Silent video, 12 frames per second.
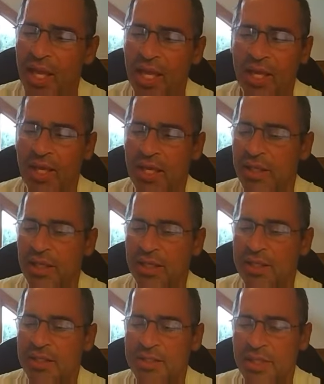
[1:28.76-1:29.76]
And I
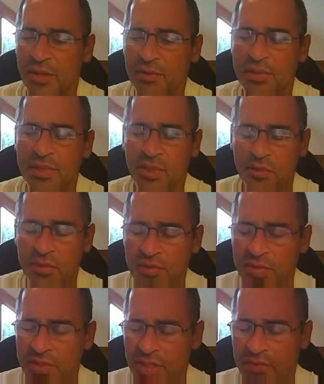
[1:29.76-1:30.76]
can say I was
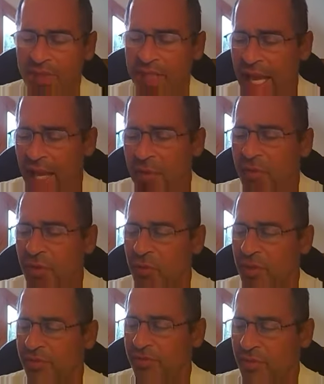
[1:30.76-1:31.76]
definitely happy with
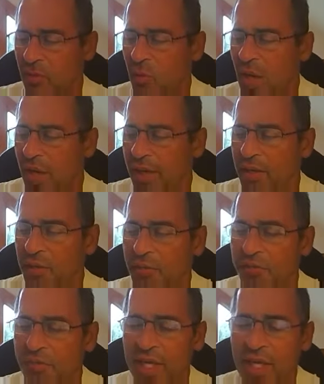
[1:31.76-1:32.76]
them for a while.
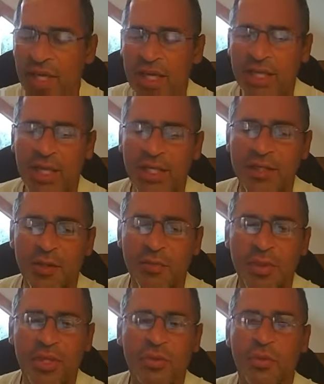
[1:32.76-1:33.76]
They ended up
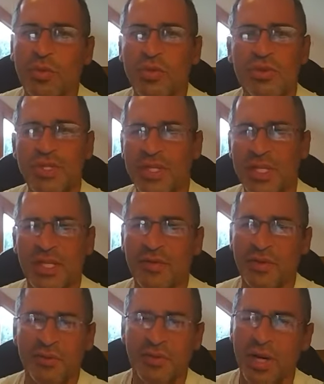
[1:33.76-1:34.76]
being the worst thing I've
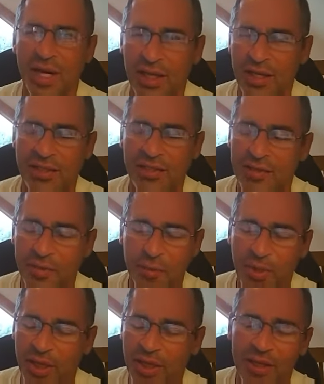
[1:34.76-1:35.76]
ever had on a
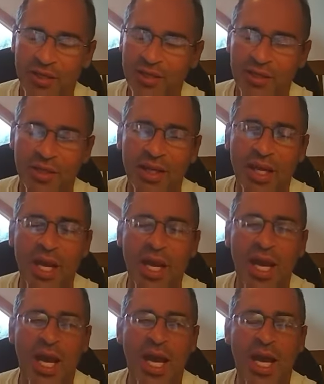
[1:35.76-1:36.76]
bike.
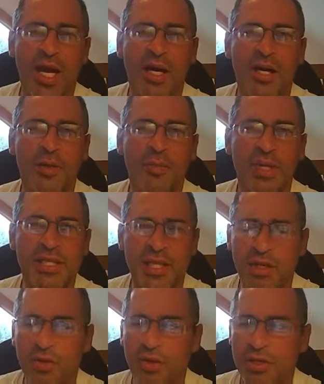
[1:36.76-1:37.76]
My
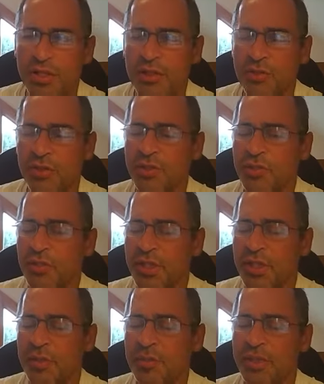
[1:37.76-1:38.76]
second cross country
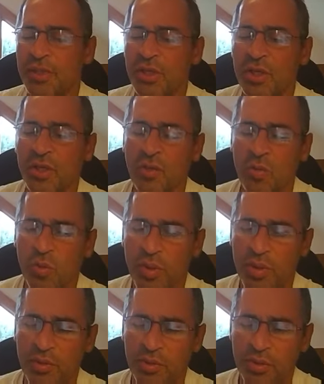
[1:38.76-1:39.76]
trip, one
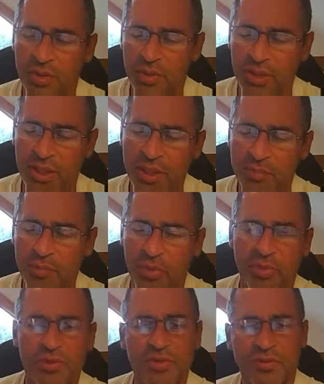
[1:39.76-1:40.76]
of the cleat
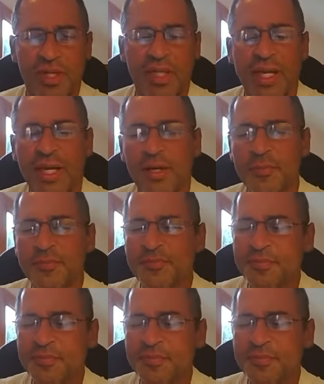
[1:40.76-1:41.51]
bolts fell out.